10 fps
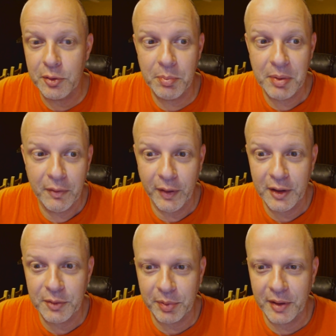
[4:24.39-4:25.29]
you could be the
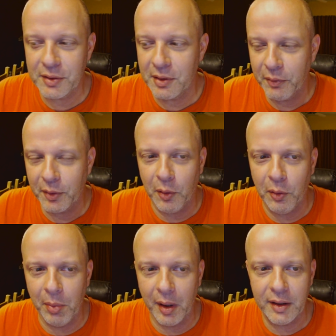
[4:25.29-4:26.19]
vice president of the
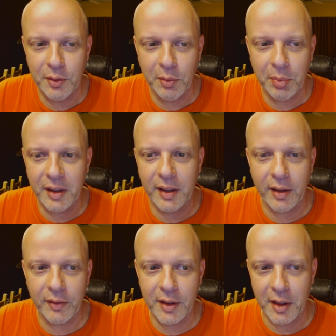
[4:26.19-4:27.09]
coal mine and nobody
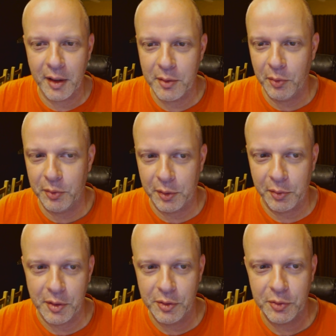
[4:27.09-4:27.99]
cared that you had no
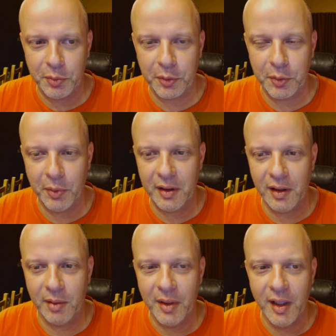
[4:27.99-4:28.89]
degree. You just worked your
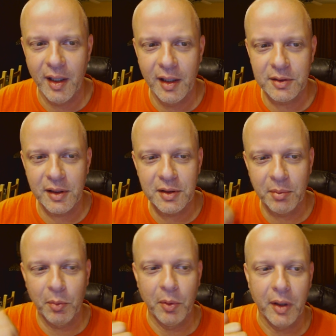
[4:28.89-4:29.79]
way up. So that's
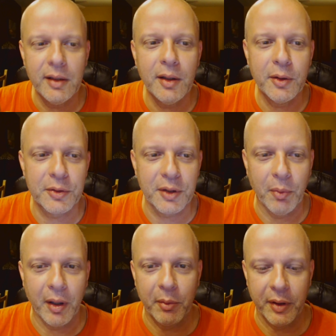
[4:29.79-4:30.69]
number one. I didn't
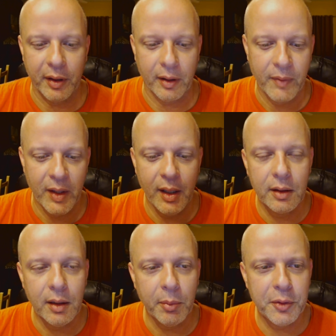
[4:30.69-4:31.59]
understand why they were there.
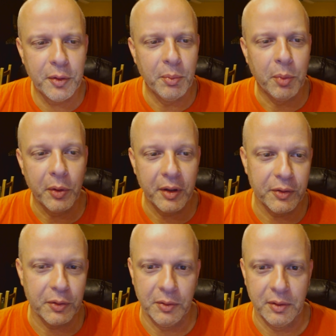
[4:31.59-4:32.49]
Number two, the
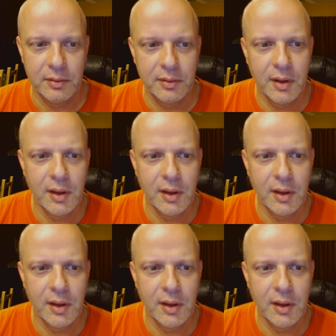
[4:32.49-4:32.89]
boarding school.